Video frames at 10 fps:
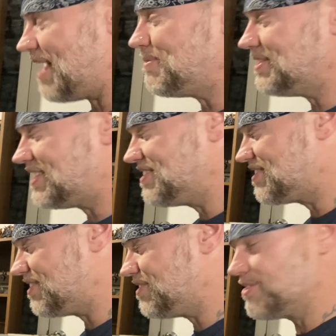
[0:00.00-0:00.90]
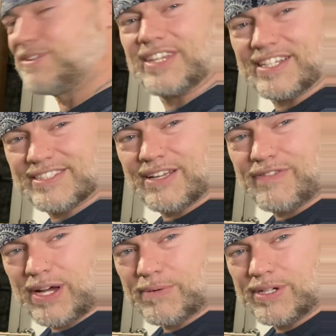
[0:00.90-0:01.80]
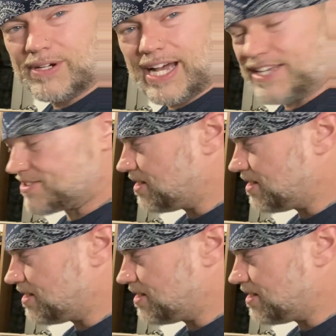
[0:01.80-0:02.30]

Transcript: would consider doing this if I were you guys.